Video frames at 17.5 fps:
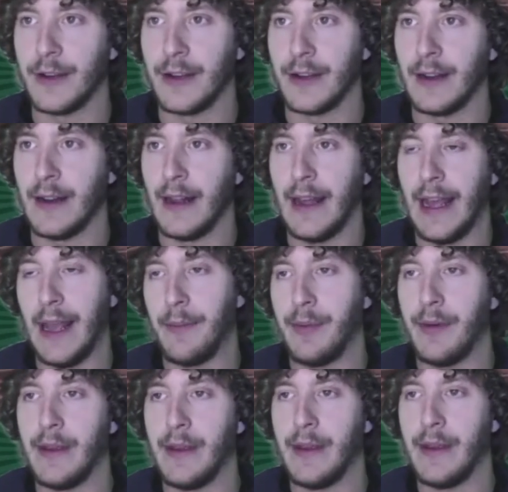
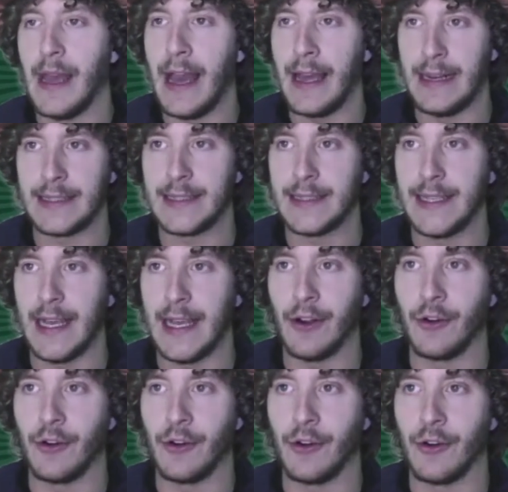API, let's
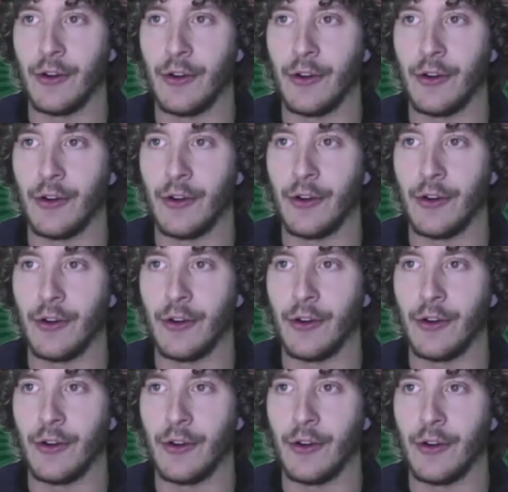say, or
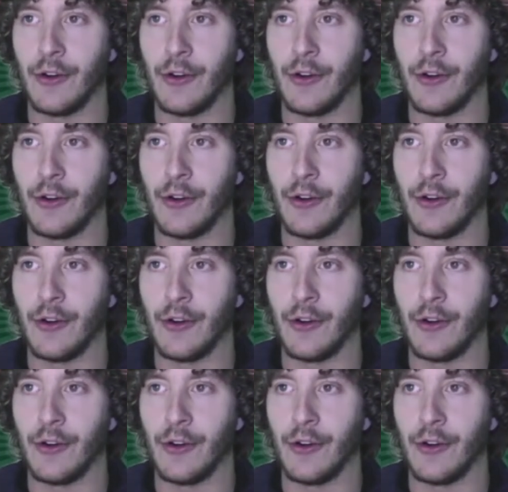user-friendly